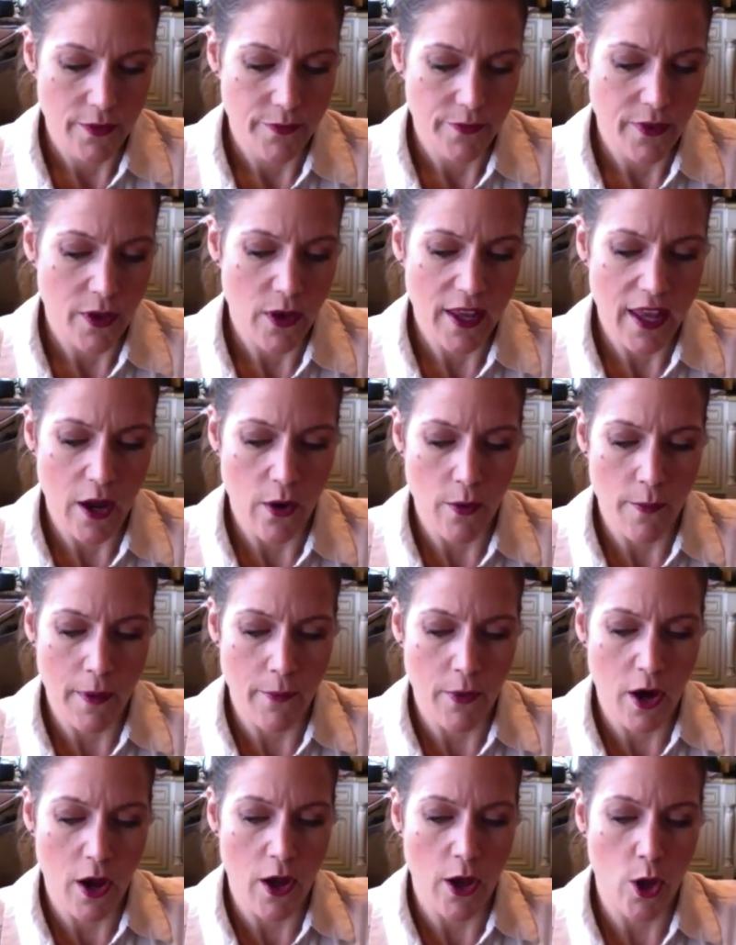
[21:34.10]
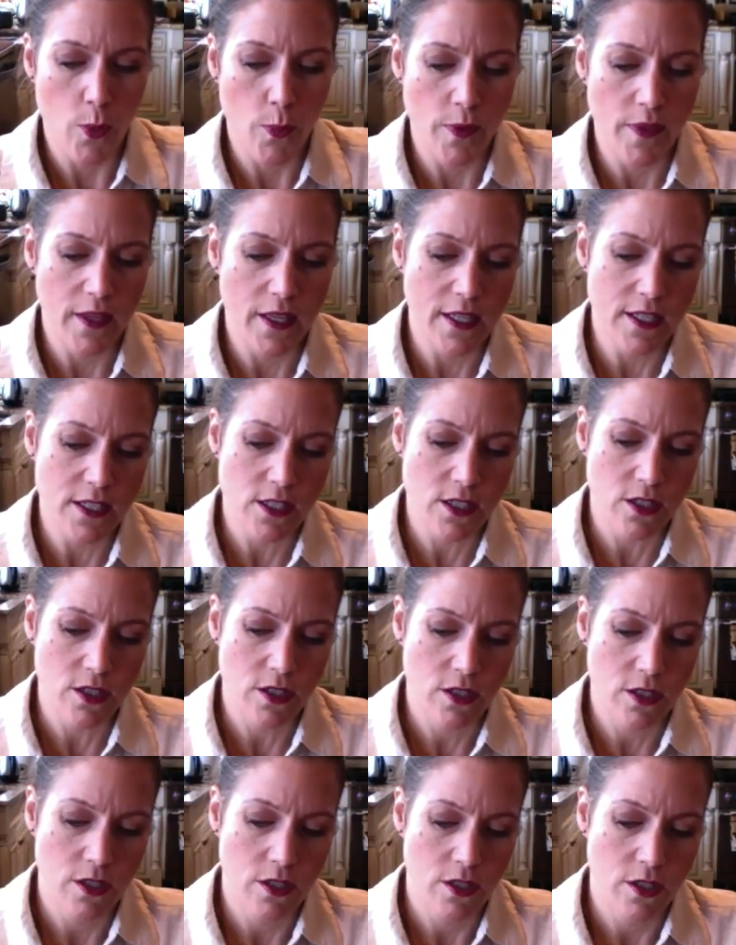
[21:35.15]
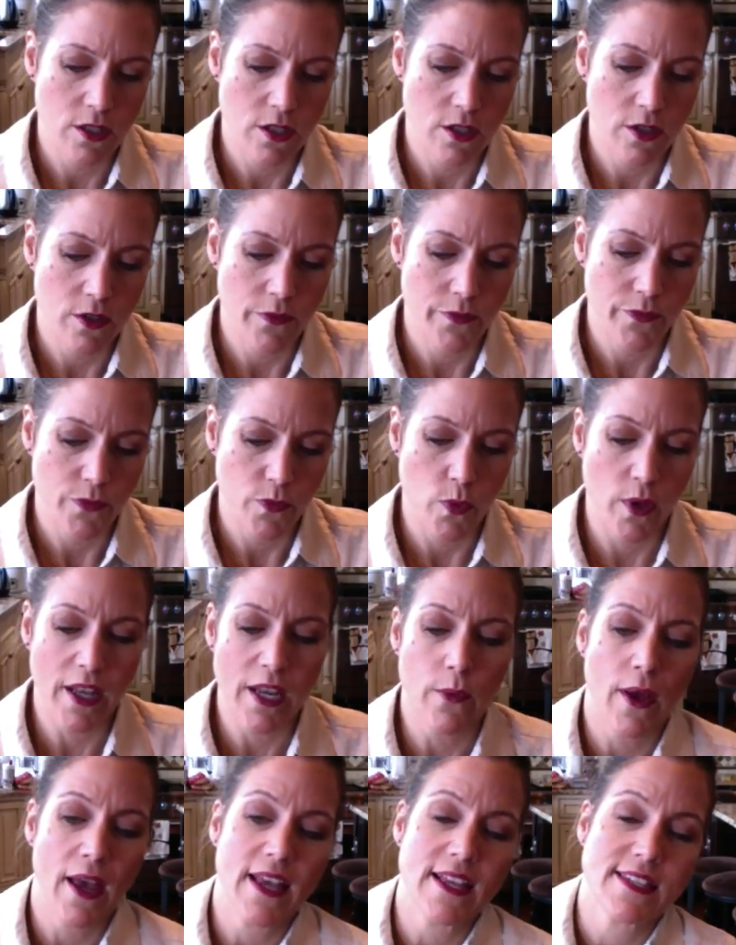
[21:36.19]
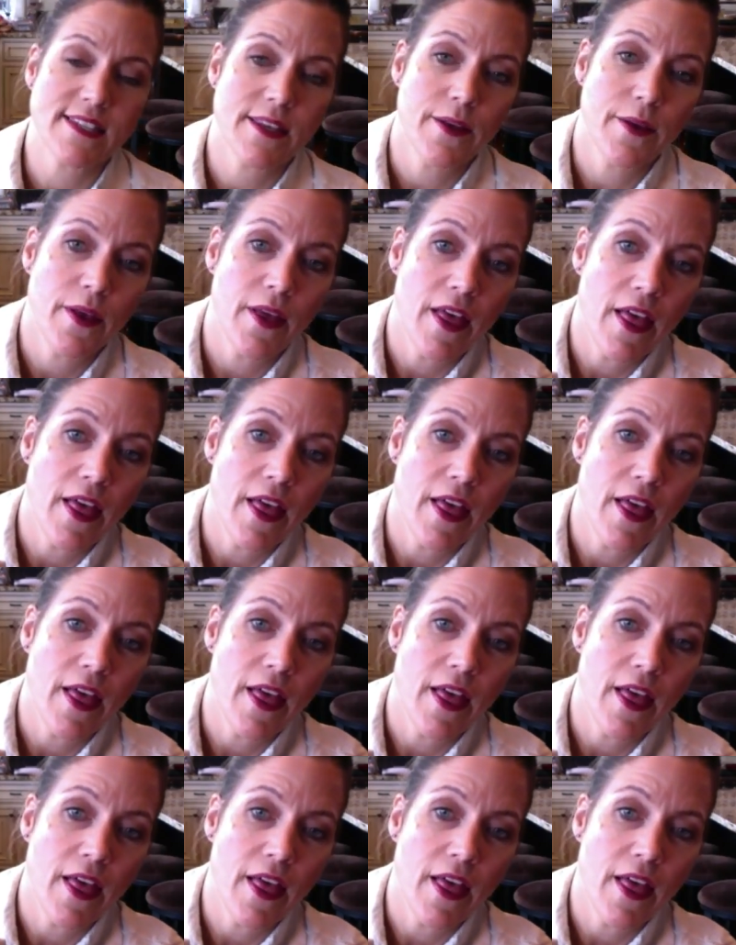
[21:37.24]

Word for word: Now I can't remember how I opened these. Well, anyways,